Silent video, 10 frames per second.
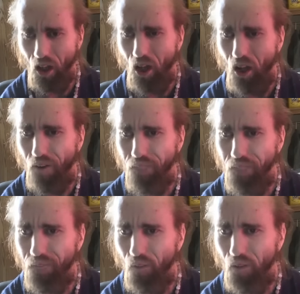Oh,
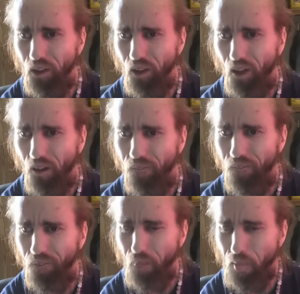before we
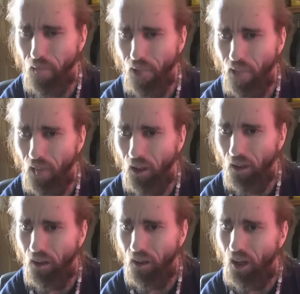go,
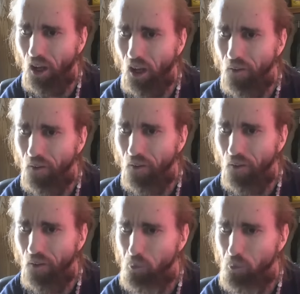I'm going
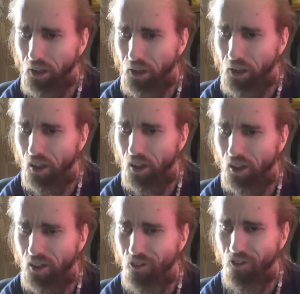to
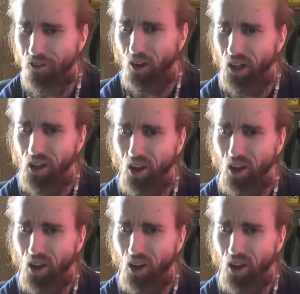ban this drawing.